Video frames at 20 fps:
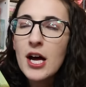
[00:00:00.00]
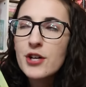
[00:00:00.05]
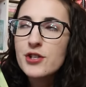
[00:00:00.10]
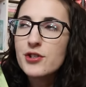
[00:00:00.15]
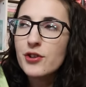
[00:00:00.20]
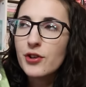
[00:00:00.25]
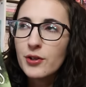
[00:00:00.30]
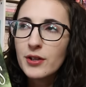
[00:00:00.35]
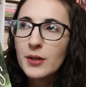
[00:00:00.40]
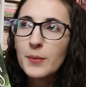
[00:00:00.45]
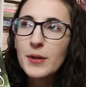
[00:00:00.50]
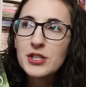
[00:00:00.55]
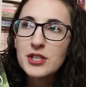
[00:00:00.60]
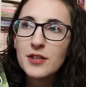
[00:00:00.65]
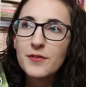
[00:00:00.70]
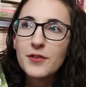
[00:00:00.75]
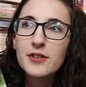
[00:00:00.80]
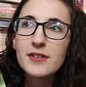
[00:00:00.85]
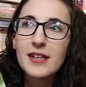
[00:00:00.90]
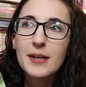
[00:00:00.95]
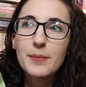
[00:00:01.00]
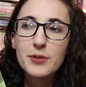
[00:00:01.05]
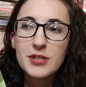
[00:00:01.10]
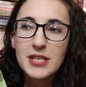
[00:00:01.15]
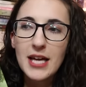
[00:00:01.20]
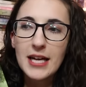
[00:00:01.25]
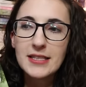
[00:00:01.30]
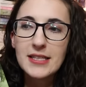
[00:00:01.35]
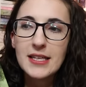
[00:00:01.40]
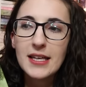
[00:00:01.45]
So the only way she feels like
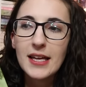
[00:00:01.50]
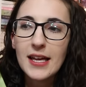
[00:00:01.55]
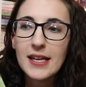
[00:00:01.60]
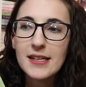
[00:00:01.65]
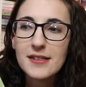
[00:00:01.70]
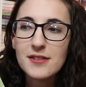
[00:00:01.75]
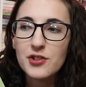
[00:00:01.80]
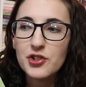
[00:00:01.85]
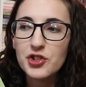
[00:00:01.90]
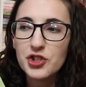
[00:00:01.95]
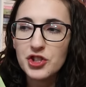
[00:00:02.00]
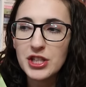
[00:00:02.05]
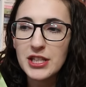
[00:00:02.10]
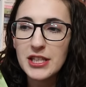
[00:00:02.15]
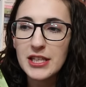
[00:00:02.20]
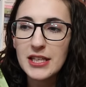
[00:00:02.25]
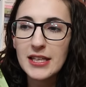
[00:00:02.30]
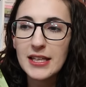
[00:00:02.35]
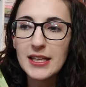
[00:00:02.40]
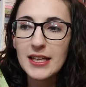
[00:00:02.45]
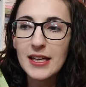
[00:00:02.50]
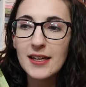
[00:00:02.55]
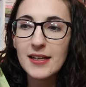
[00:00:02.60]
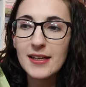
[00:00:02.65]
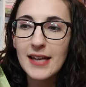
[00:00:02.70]
protected is she